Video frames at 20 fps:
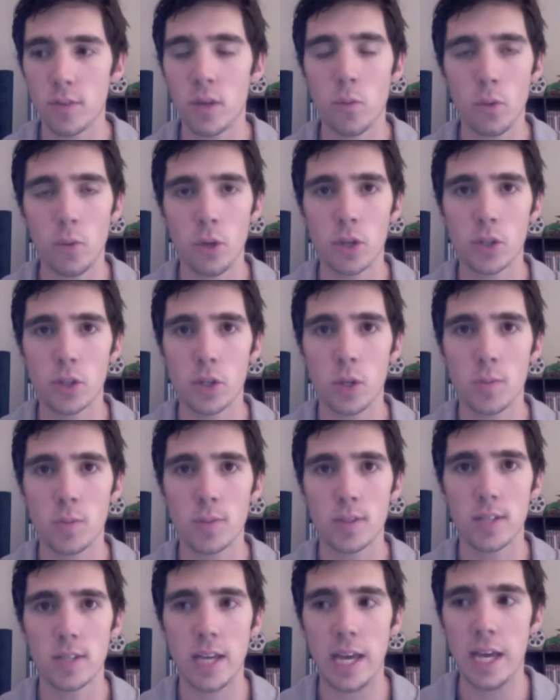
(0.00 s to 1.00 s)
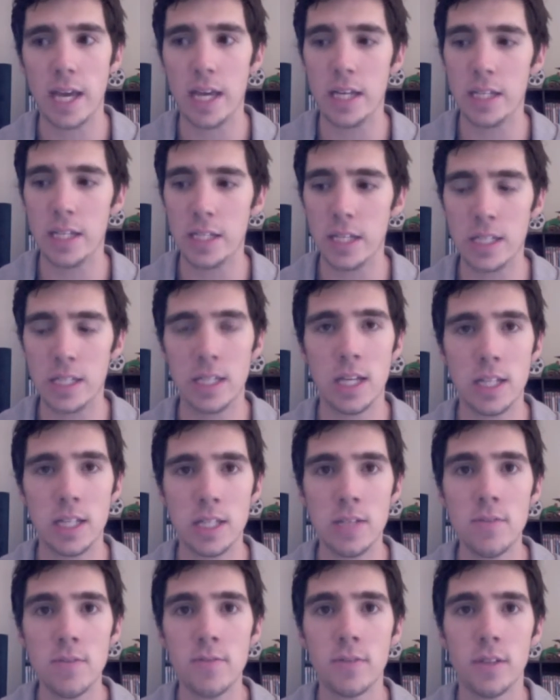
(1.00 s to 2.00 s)
their workshops and an
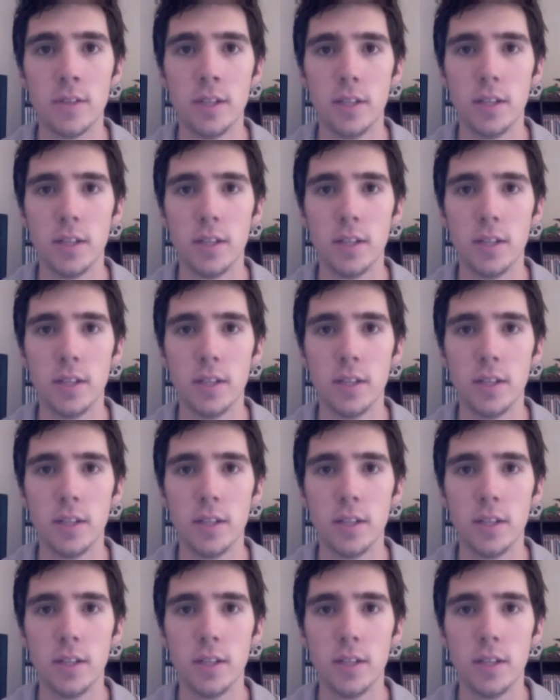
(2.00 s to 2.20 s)
intensive.